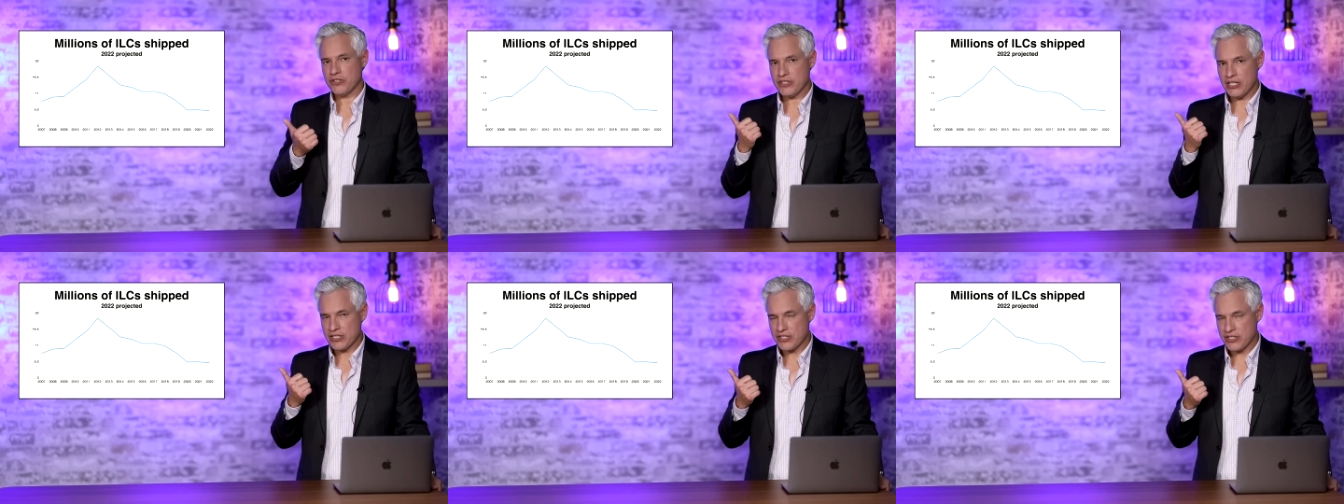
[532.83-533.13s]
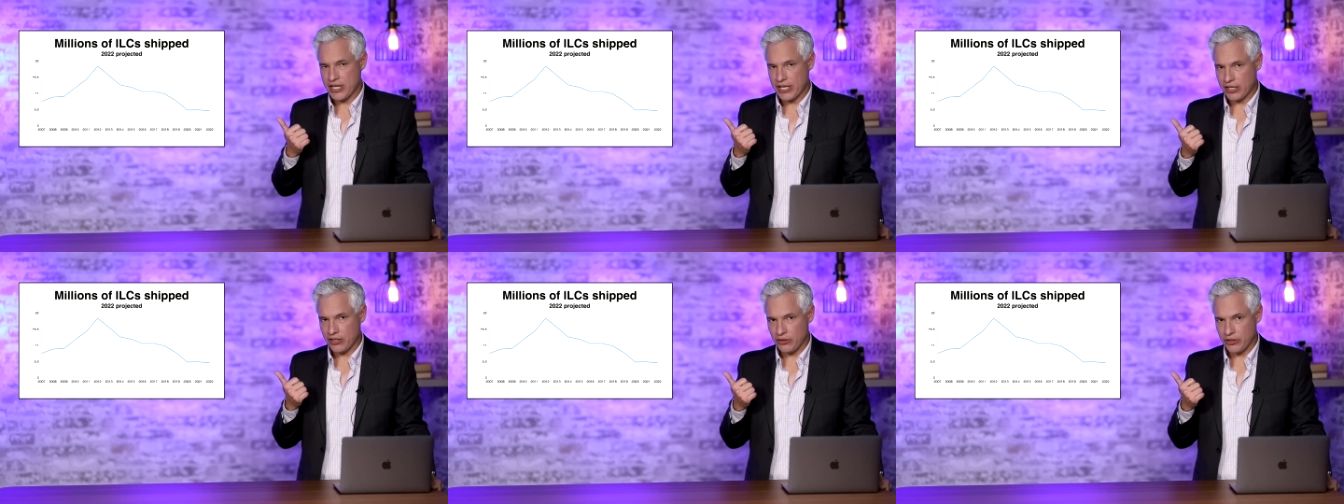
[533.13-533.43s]
let's
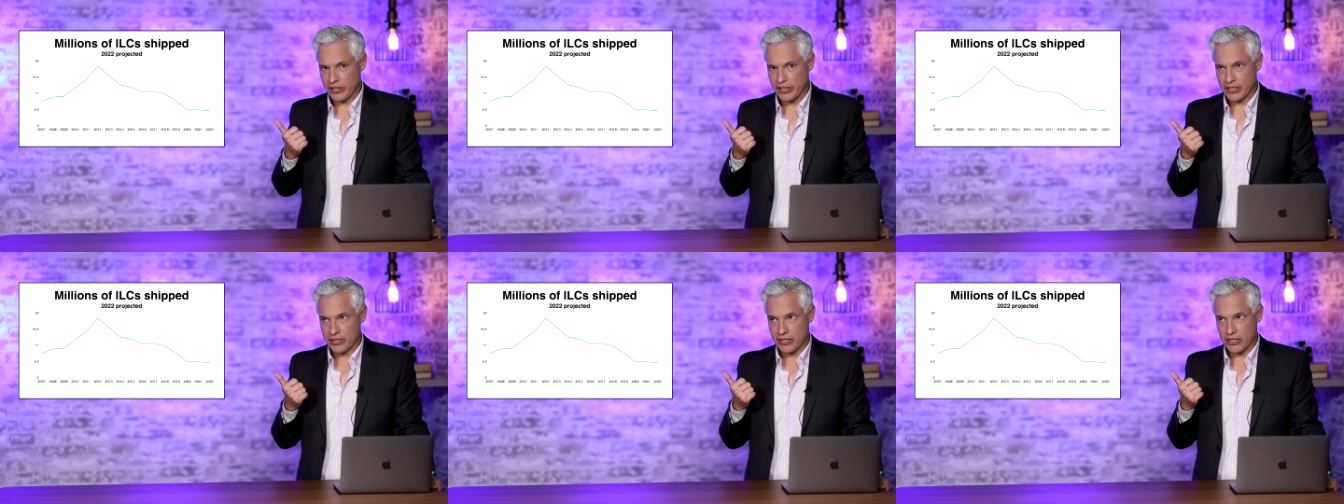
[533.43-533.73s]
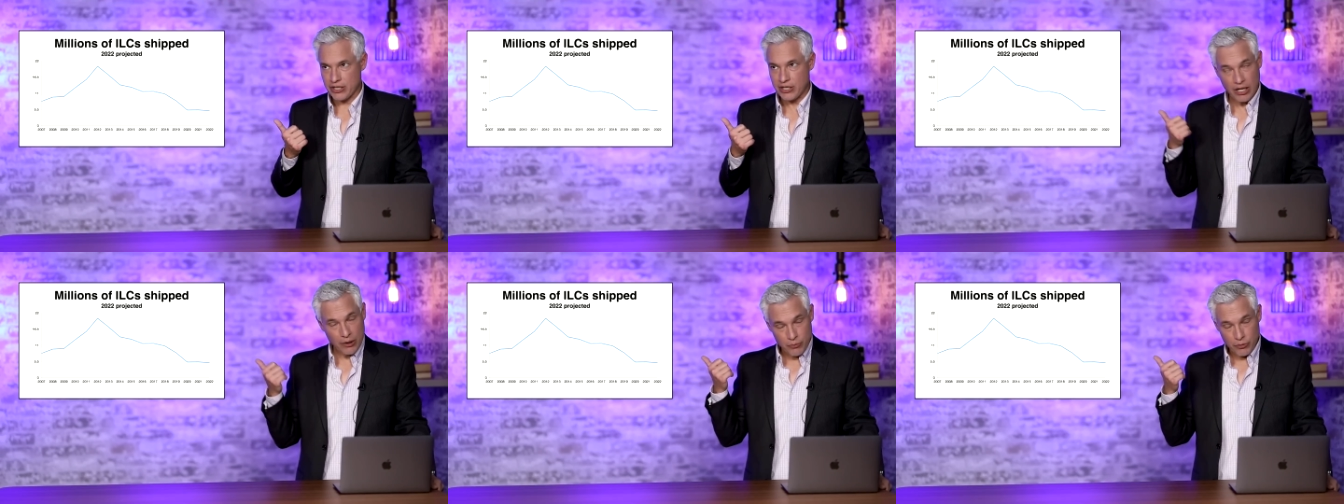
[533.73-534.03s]
take a look at
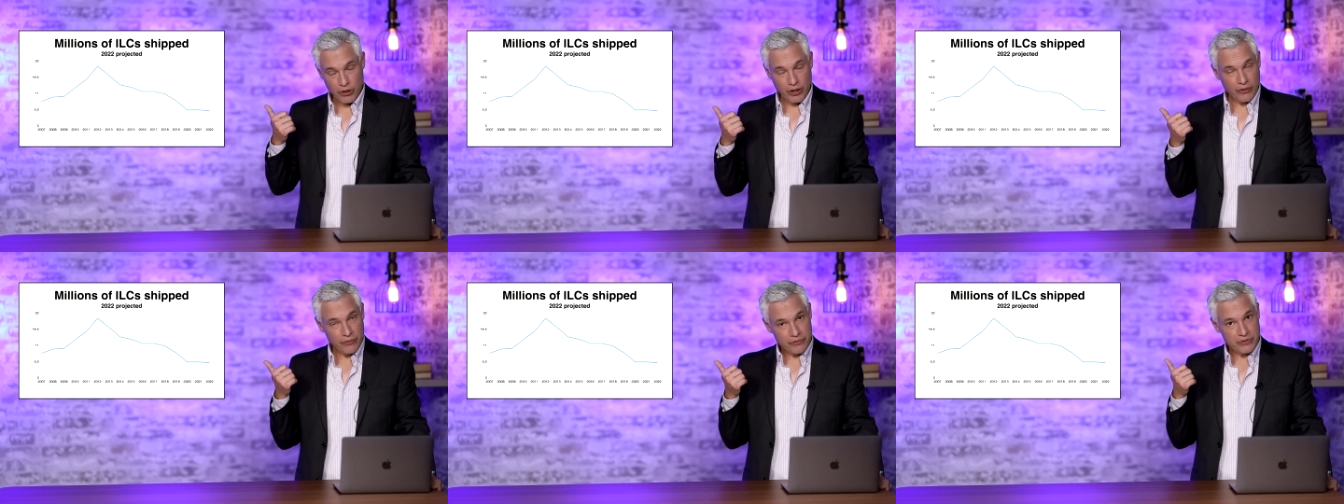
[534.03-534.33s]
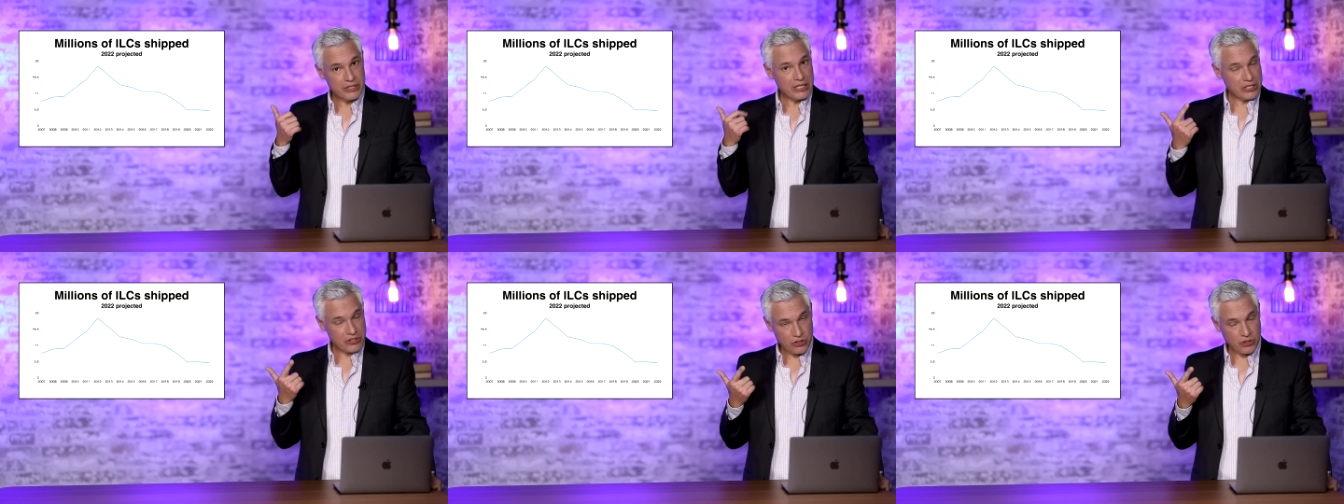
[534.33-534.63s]
the number
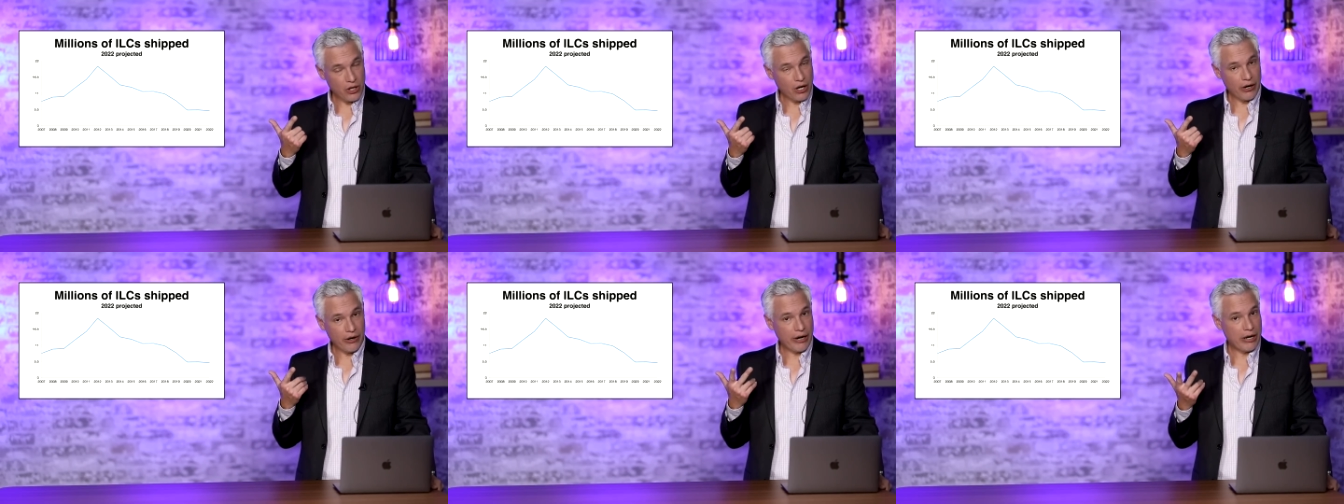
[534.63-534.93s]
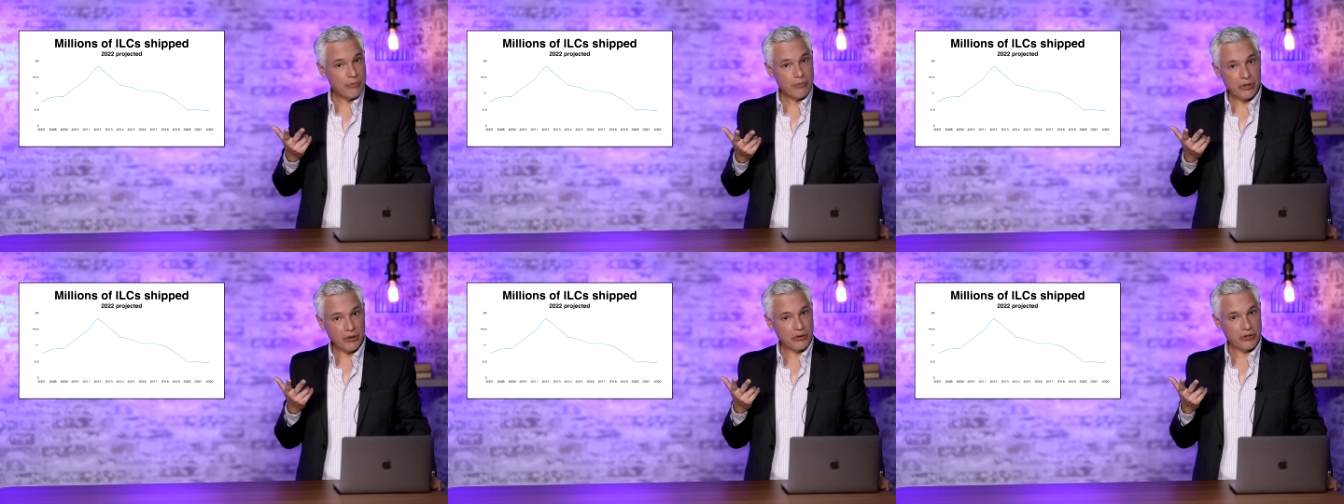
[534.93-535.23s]
of DSLR
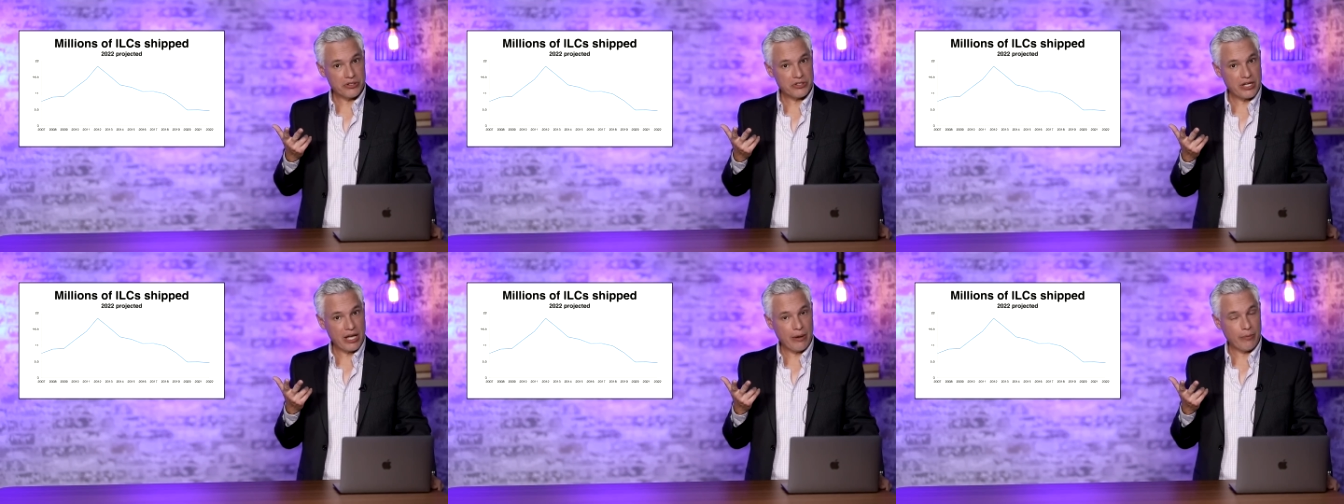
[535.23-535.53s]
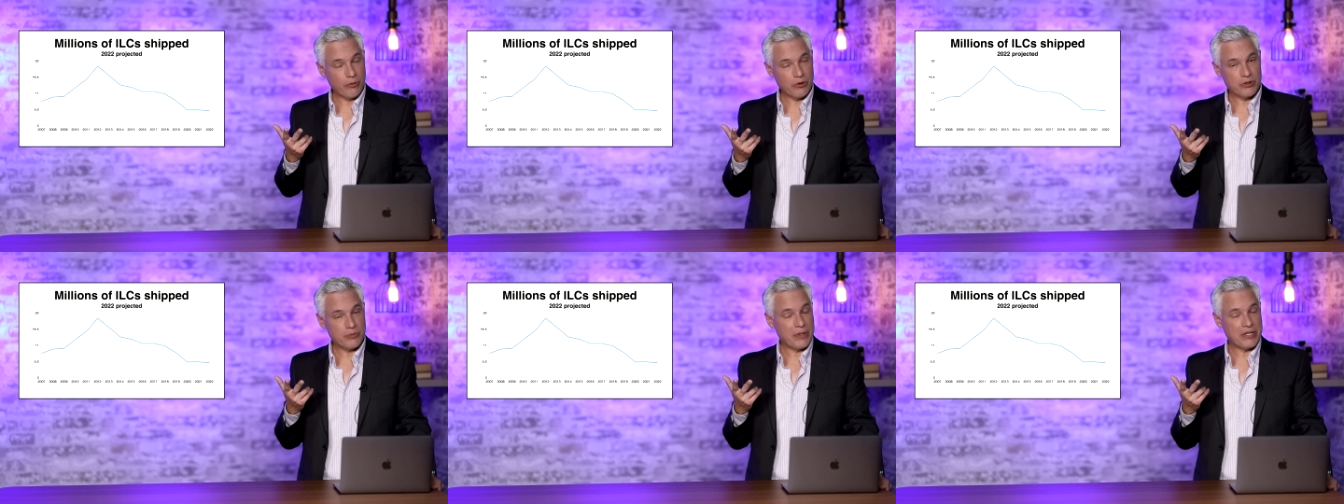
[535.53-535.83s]
and mirrorless cameras,